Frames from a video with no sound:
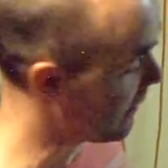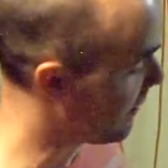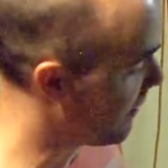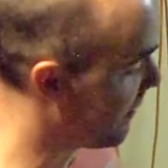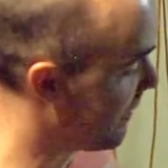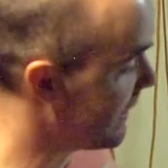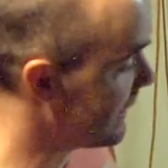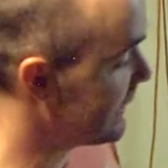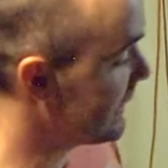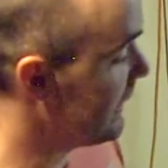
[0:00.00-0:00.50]

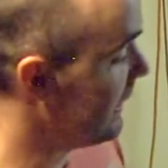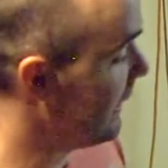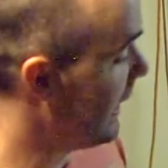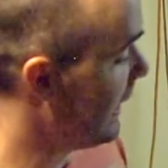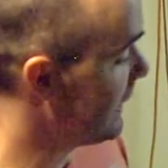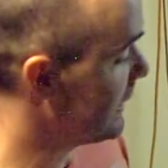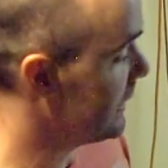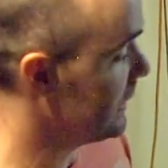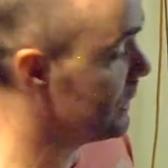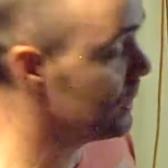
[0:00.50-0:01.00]
This
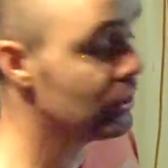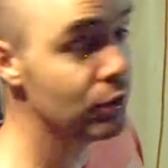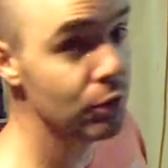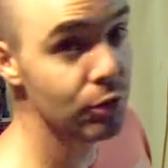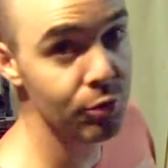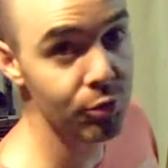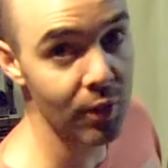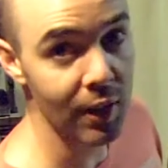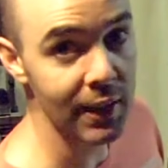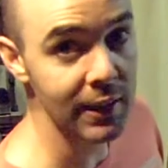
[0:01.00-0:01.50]
glass is too
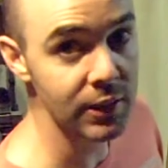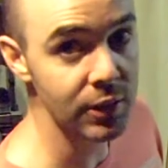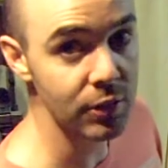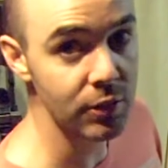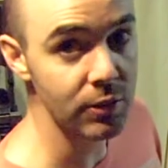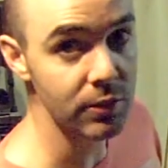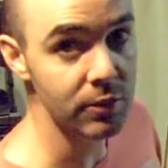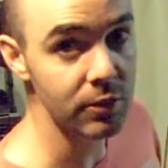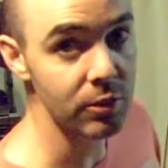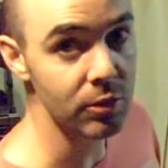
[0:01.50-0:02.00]

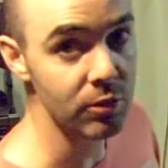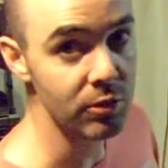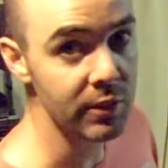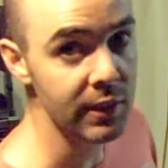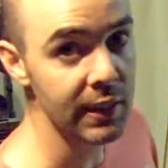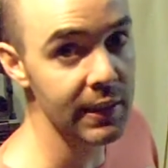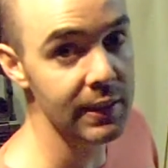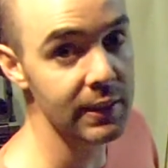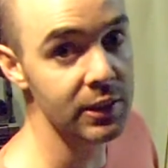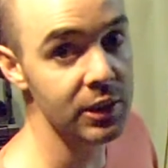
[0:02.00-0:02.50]
fragile to
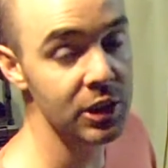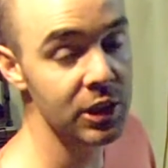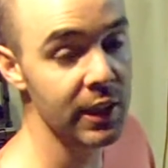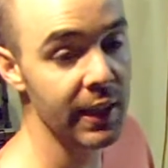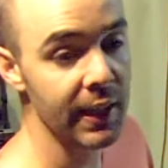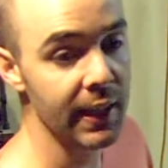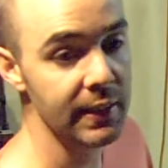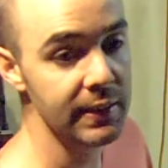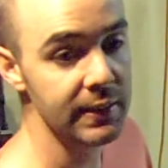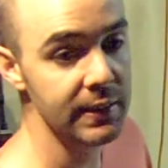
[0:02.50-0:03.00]
take a
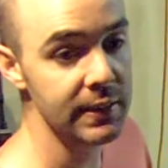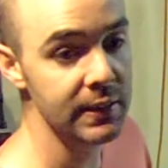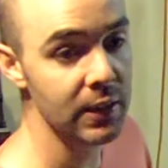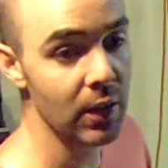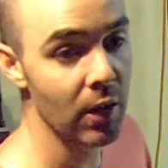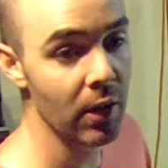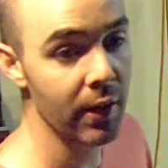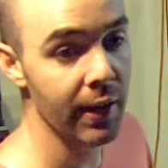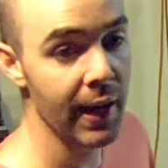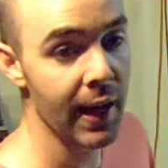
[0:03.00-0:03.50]
chance
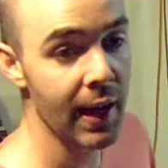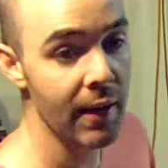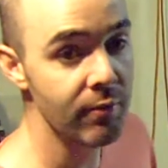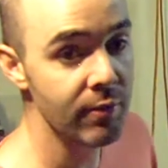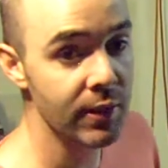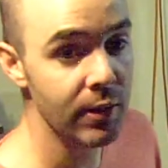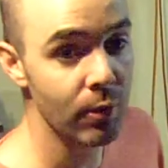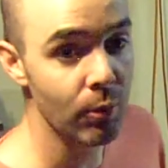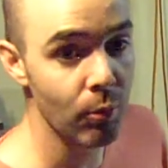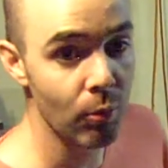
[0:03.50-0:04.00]
on
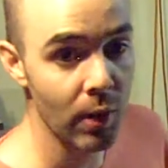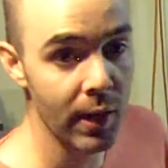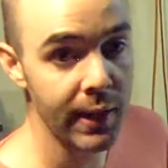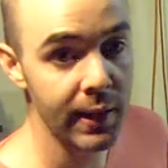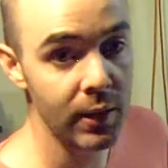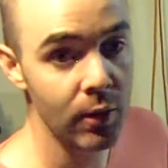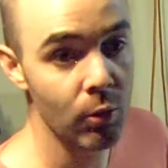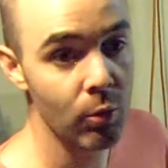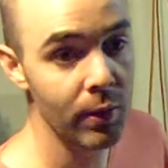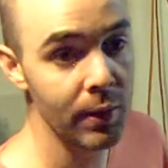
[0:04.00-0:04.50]
having the right
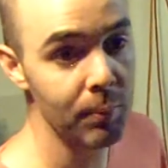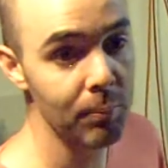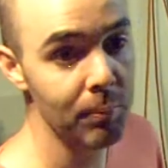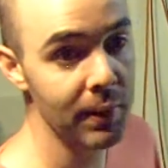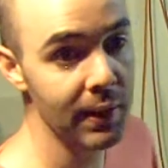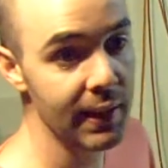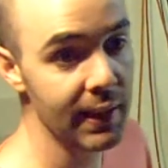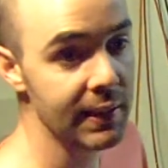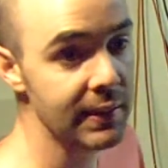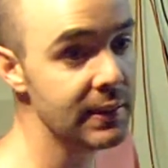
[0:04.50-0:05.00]
equipment
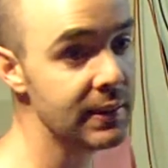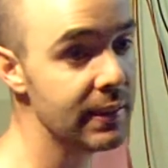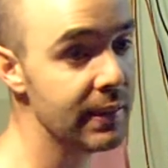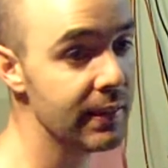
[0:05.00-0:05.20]
and